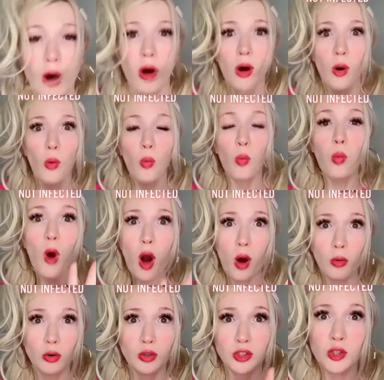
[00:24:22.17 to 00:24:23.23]
Whoa,
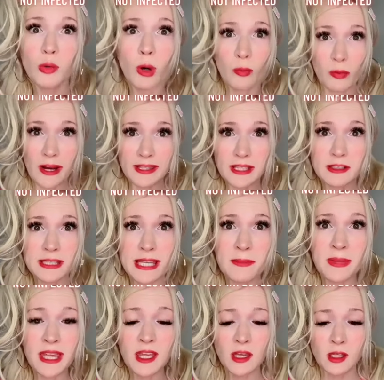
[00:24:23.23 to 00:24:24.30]
you all right there, Timmy?
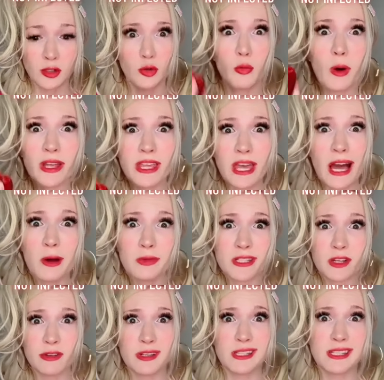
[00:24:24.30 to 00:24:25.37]
You're lucky I was there to
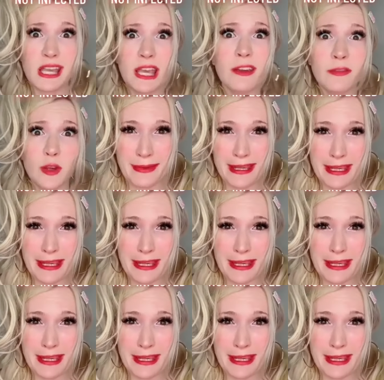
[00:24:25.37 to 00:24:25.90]
save you.